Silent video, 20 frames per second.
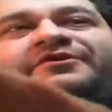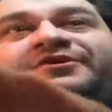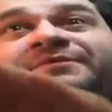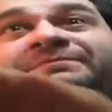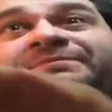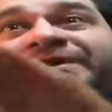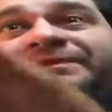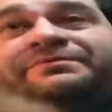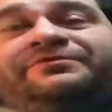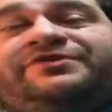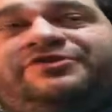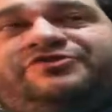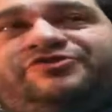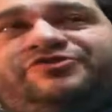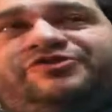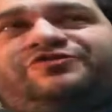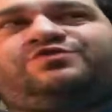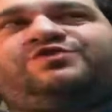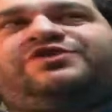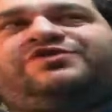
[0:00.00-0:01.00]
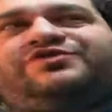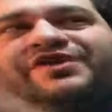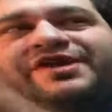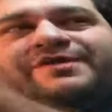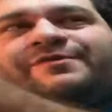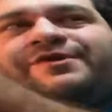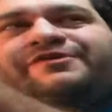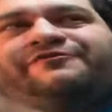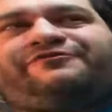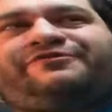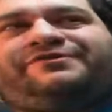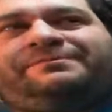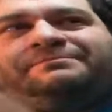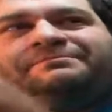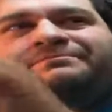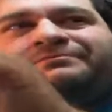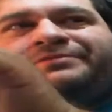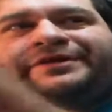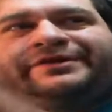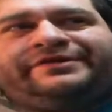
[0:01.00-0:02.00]
There are people that you just want to stay away
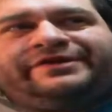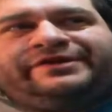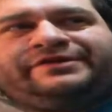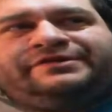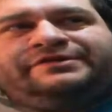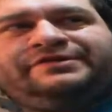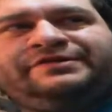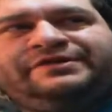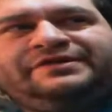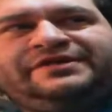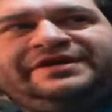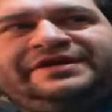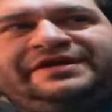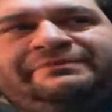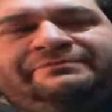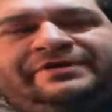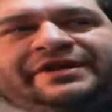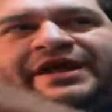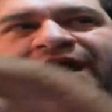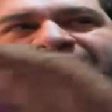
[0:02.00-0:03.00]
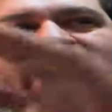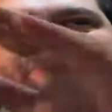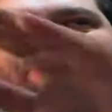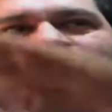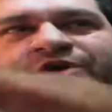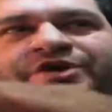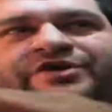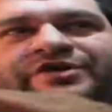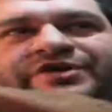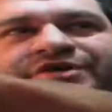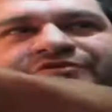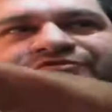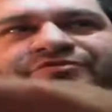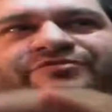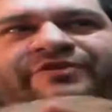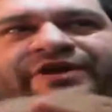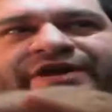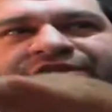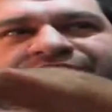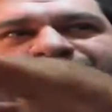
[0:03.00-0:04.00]
from, period. But I was wondering
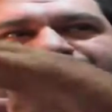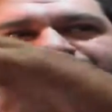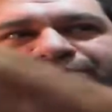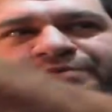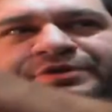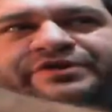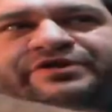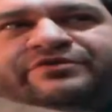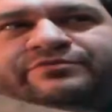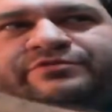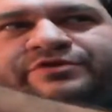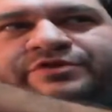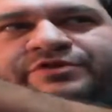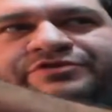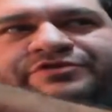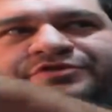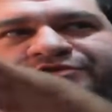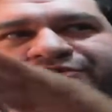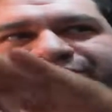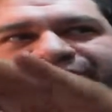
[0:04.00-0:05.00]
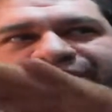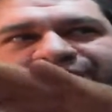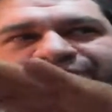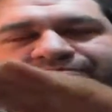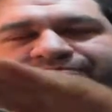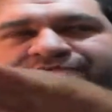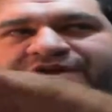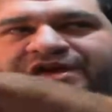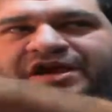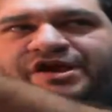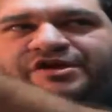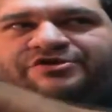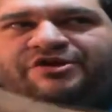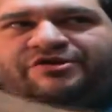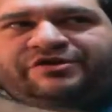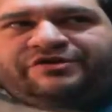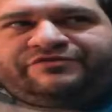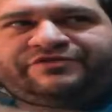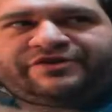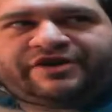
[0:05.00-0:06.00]
if, like, the spirit world just said, no,
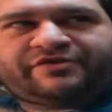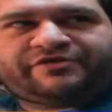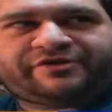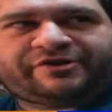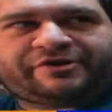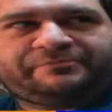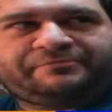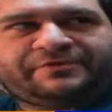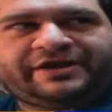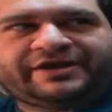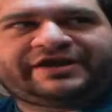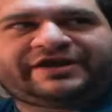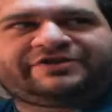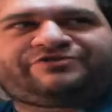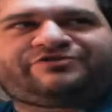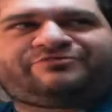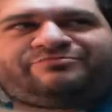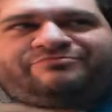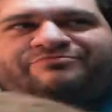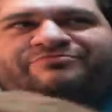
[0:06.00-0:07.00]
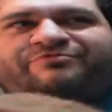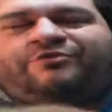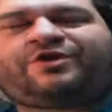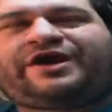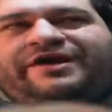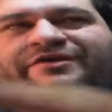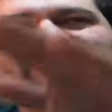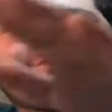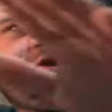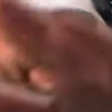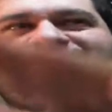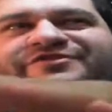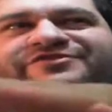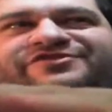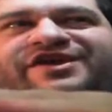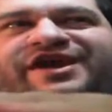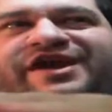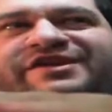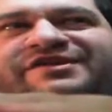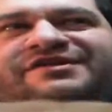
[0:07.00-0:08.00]
don't even go there. I guess is what I
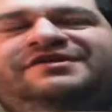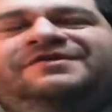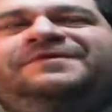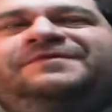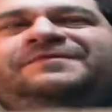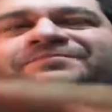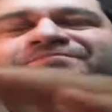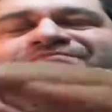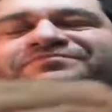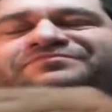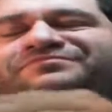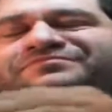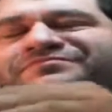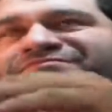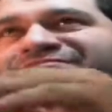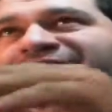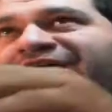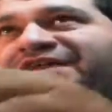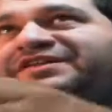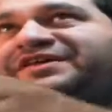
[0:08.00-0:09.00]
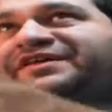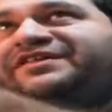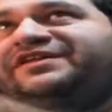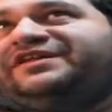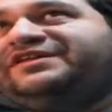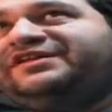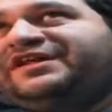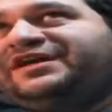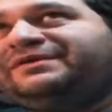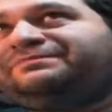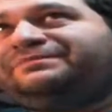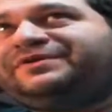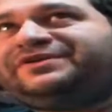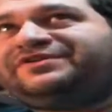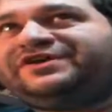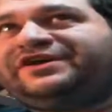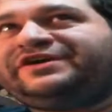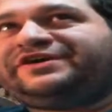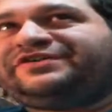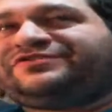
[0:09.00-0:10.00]
was said. I had to clean it up
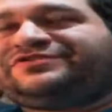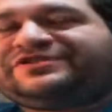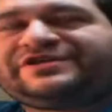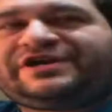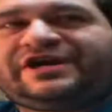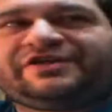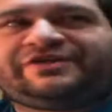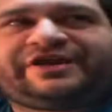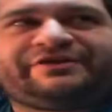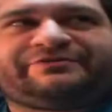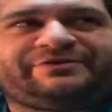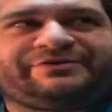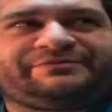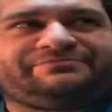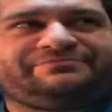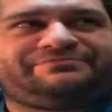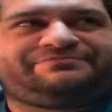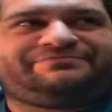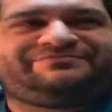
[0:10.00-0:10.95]
because I could see how that...